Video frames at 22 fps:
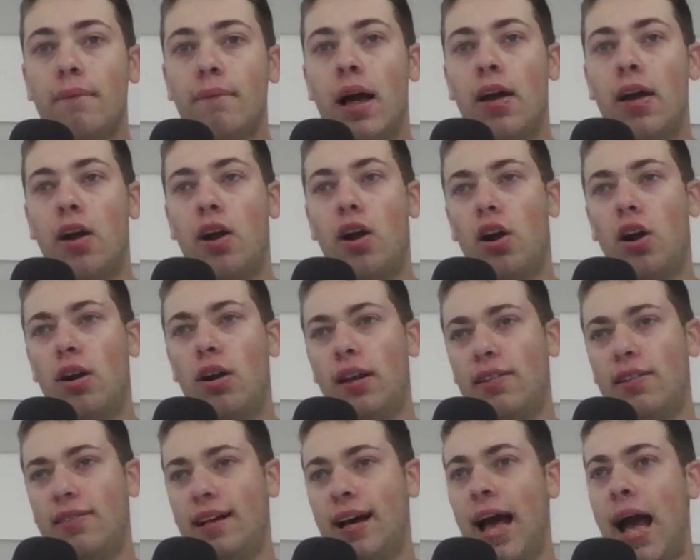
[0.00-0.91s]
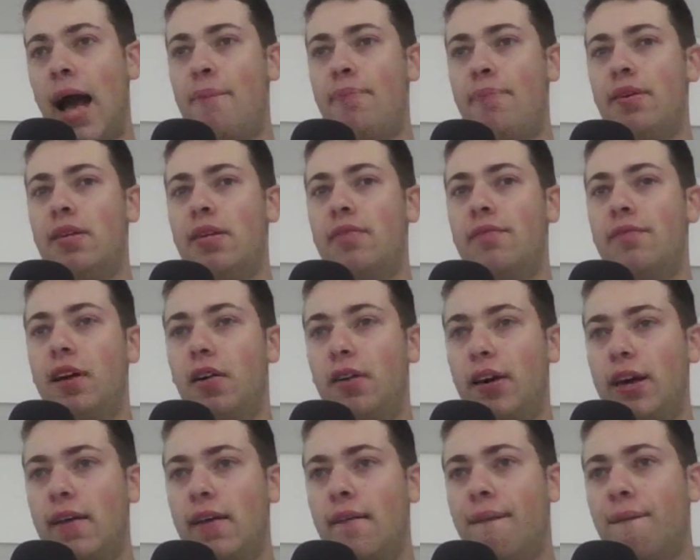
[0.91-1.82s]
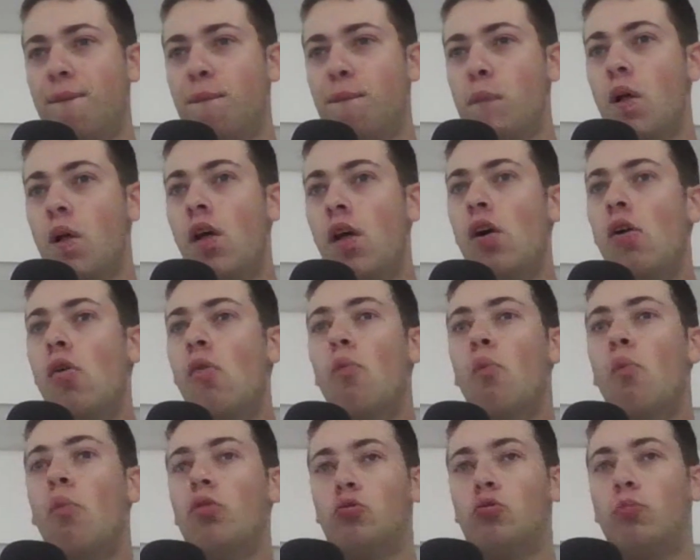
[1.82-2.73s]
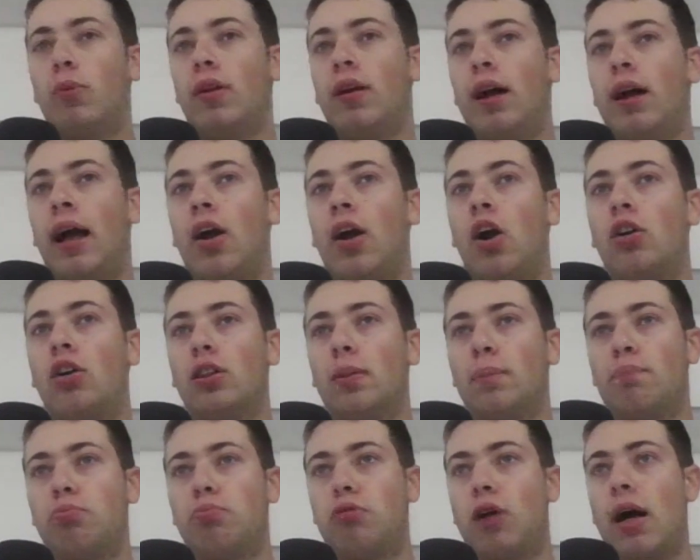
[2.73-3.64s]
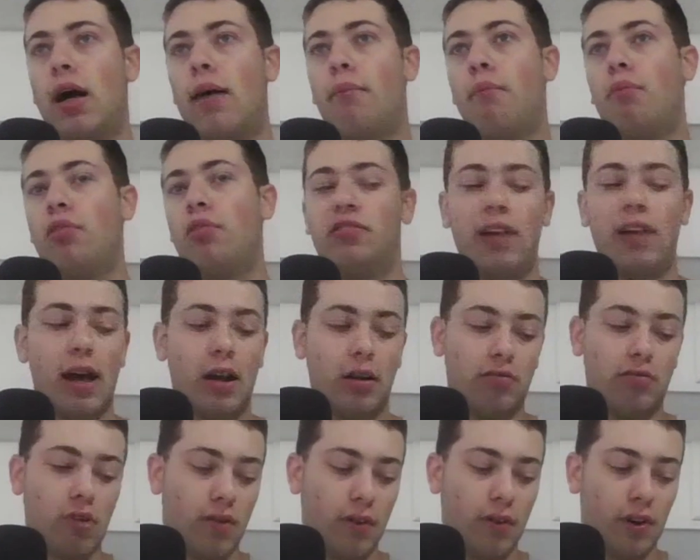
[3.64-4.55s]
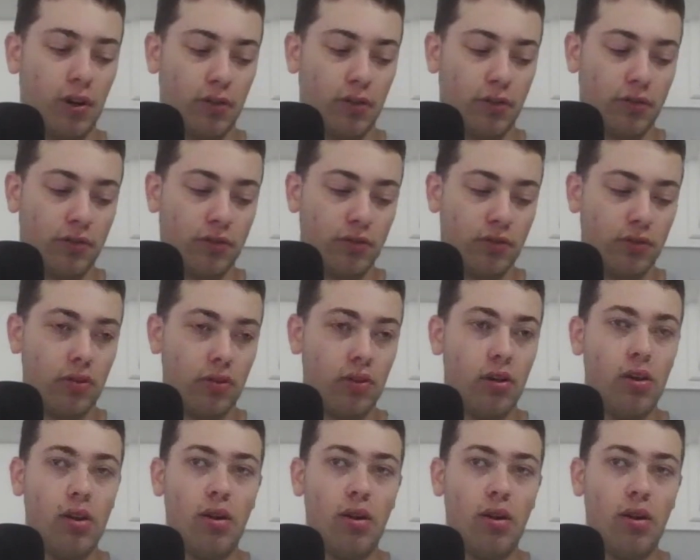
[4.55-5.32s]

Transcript: I heard he's not happy in Philly, which is weird. I heard the problem was Doc Rivers.